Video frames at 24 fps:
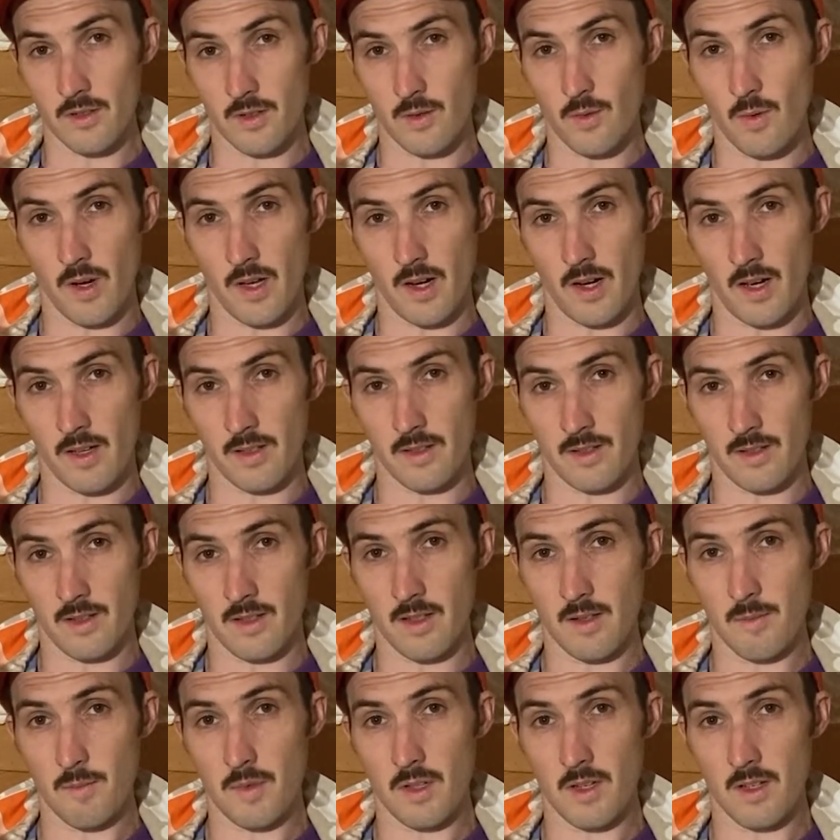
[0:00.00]
quite
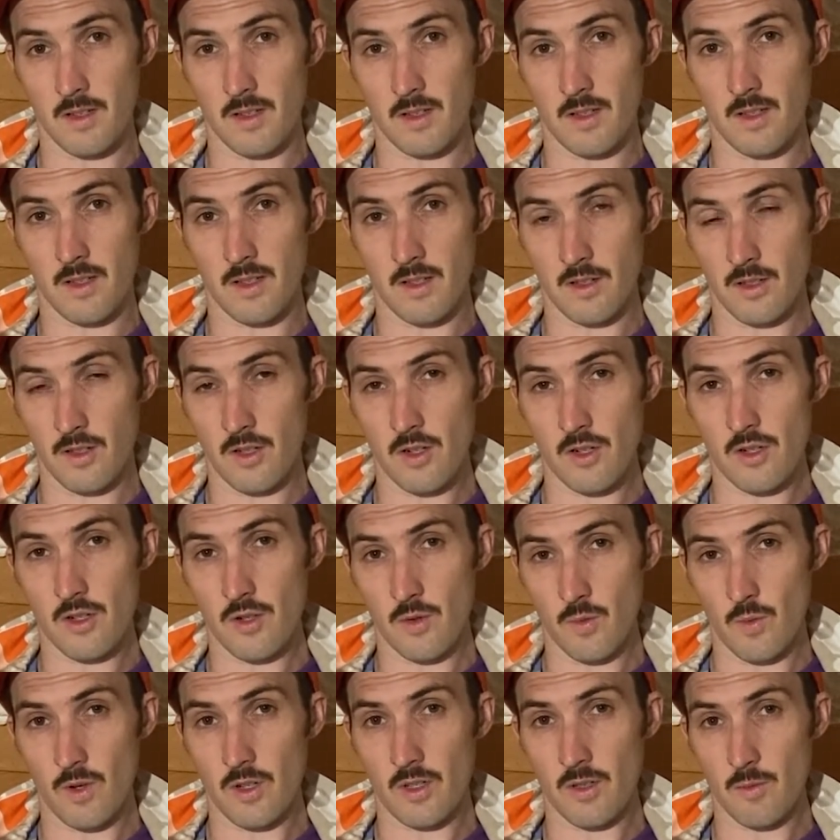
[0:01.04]
honestly, because the
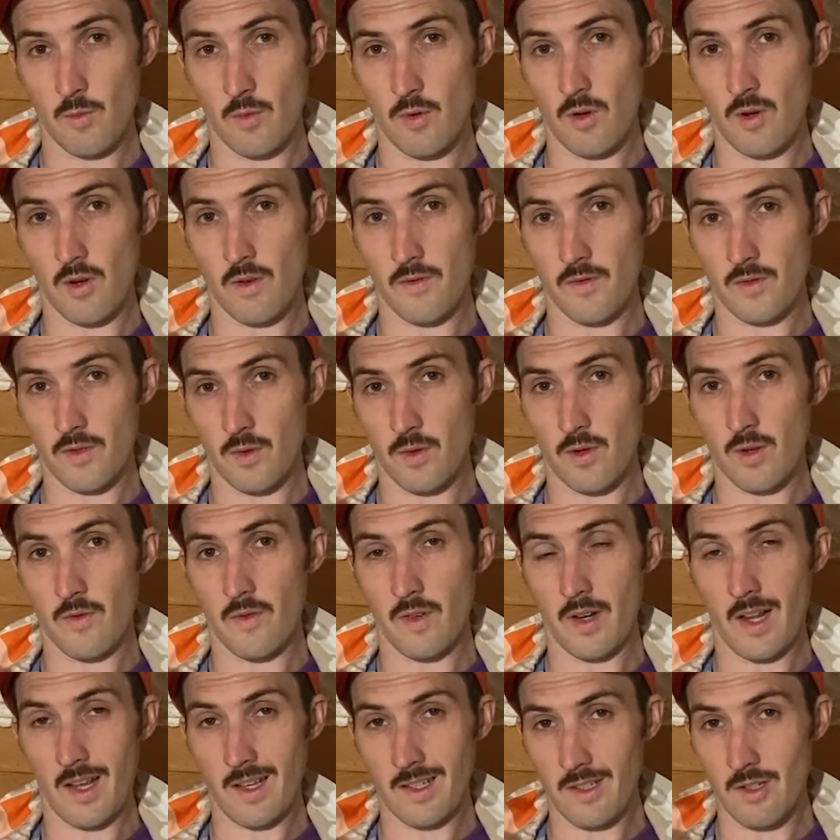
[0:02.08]
Excursion was more of sort of
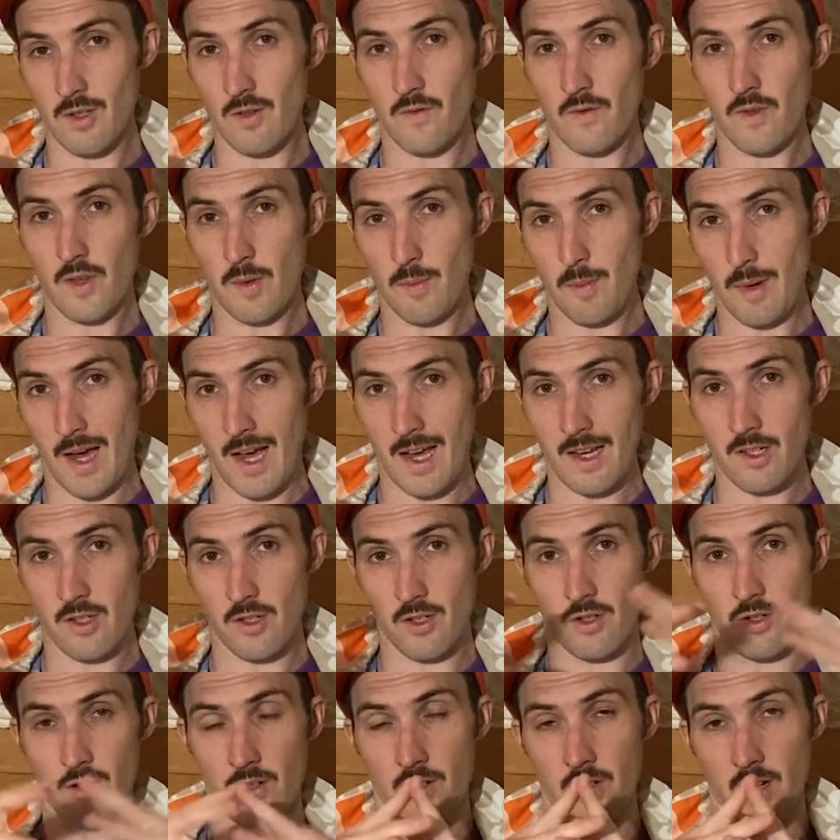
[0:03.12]
an SUV
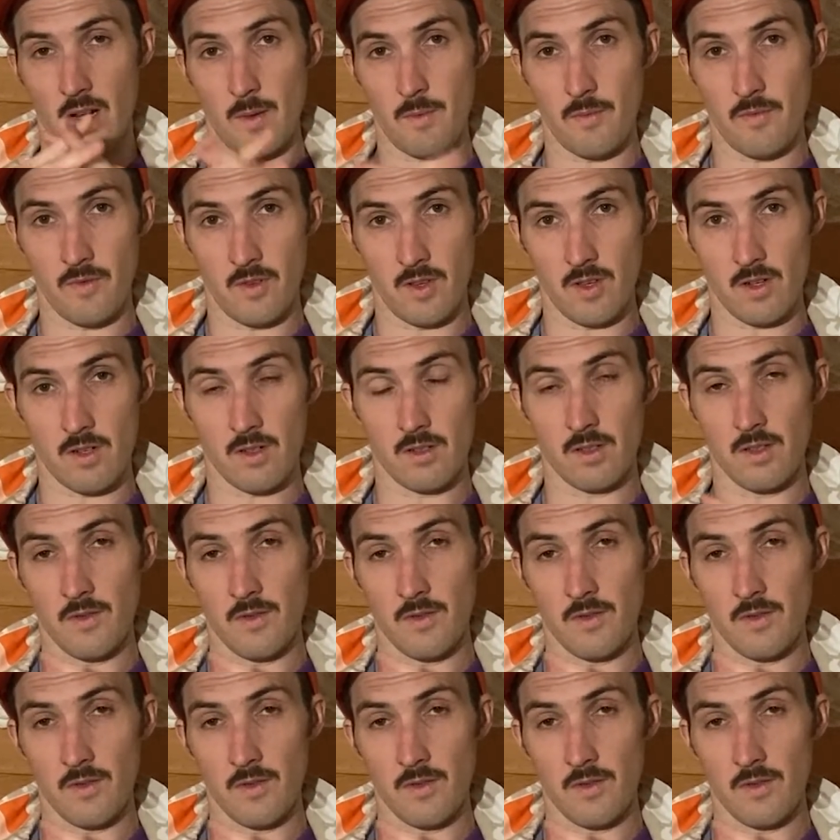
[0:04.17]
passenger type vehicle,